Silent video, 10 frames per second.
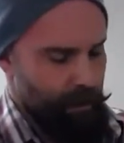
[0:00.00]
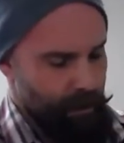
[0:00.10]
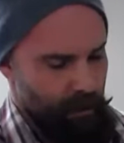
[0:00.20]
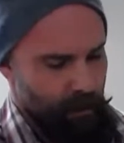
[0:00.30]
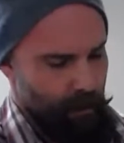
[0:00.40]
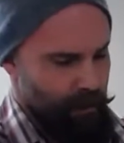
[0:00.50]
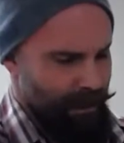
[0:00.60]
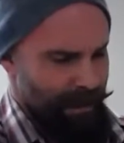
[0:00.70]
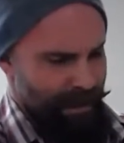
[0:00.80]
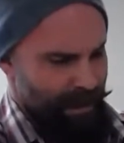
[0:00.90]
So
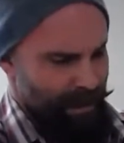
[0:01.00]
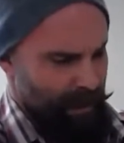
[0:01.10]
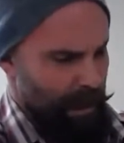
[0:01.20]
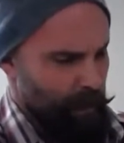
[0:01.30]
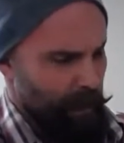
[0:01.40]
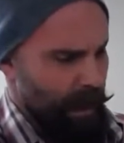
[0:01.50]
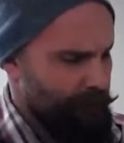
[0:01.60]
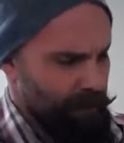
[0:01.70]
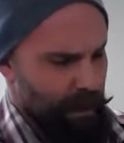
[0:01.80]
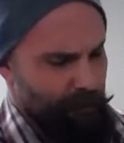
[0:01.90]
it's a couple
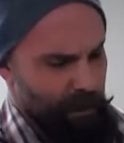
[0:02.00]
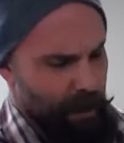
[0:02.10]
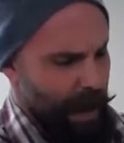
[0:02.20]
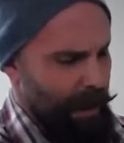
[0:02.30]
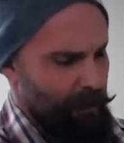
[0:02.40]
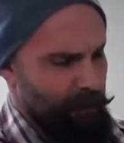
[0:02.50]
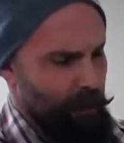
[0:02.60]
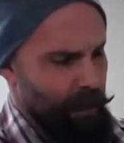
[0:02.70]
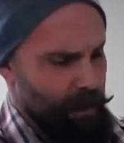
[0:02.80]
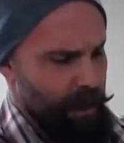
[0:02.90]
live streams back if you
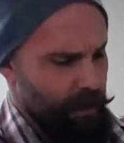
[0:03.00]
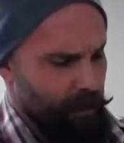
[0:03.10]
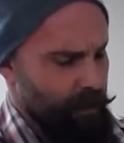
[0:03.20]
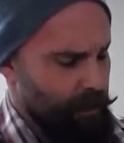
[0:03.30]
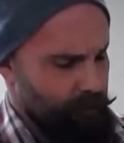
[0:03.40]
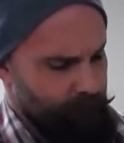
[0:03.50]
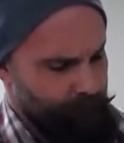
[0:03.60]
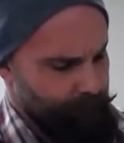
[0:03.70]
want to take a look.